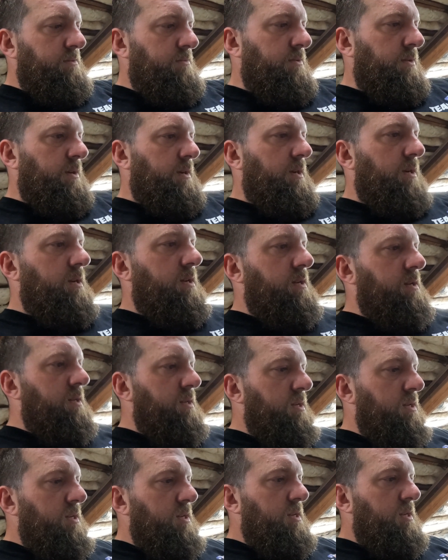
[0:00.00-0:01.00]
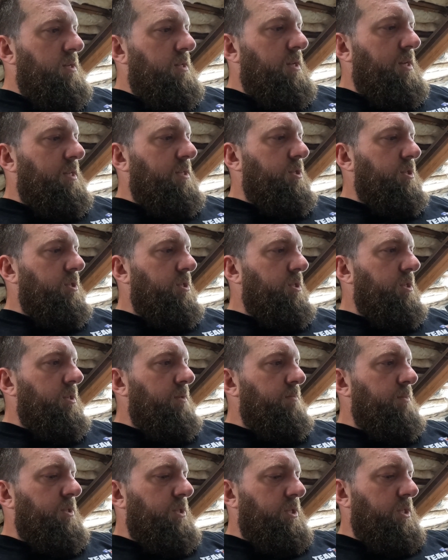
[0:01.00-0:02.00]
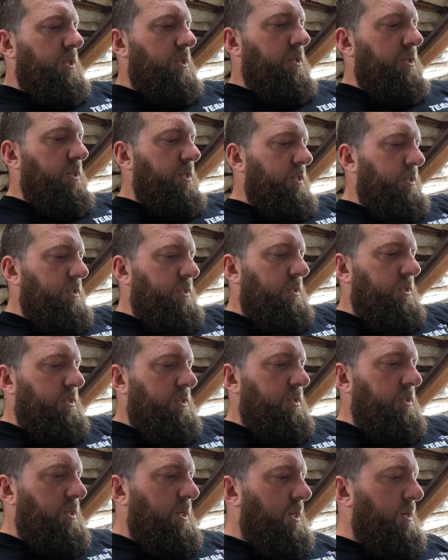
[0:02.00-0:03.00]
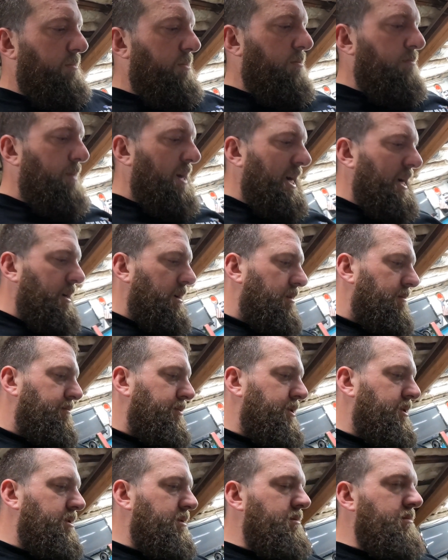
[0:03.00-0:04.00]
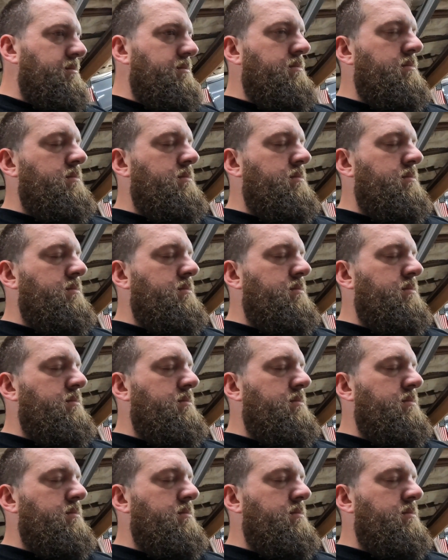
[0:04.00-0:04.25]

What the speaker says: But that just seems silly because they could be backups.